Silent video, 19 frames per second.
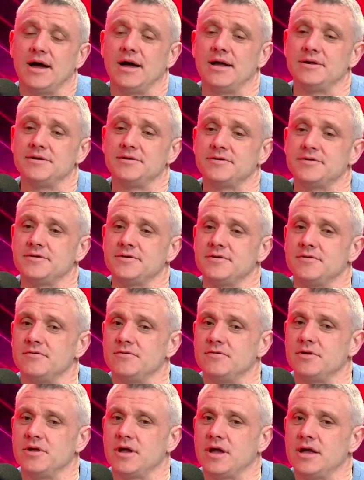And
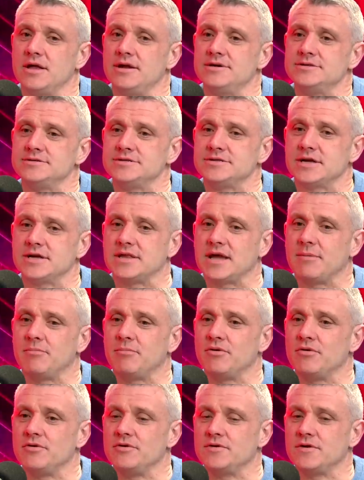the Kinahans at that
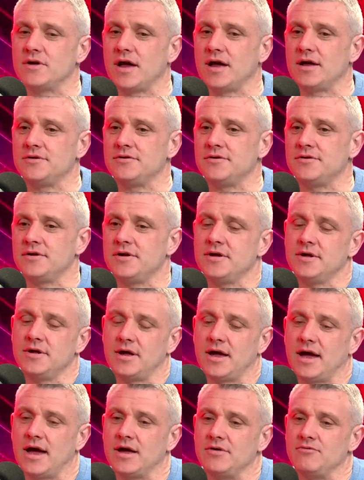point
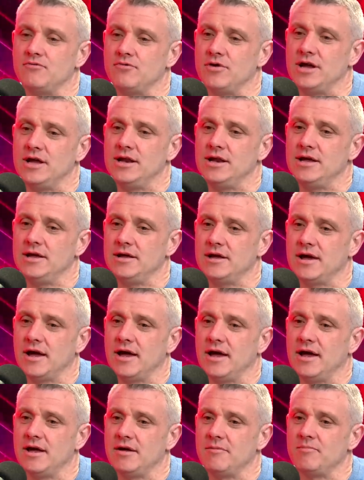had really
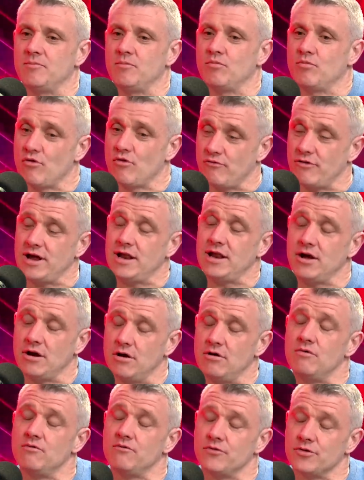
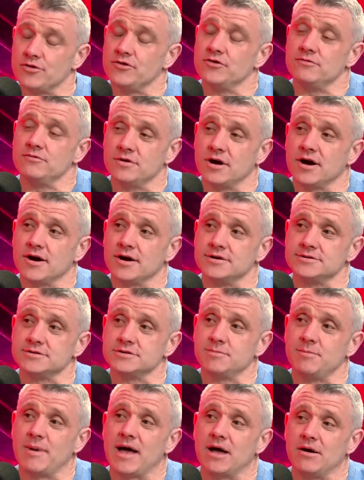going for two
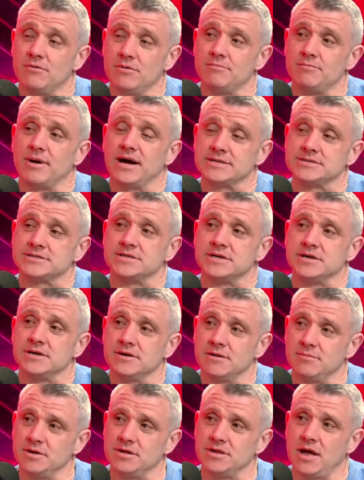targets, Mago and Patsy.
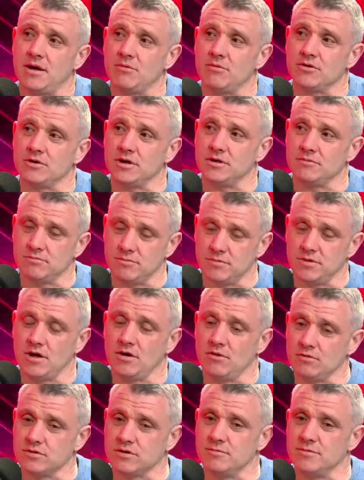I mean, they were the
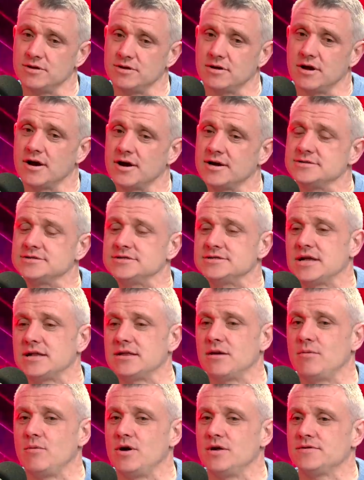ultimate targets that
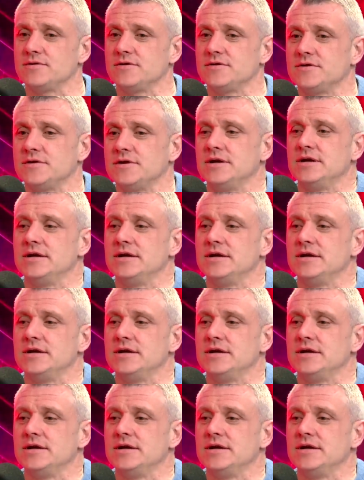they wanted,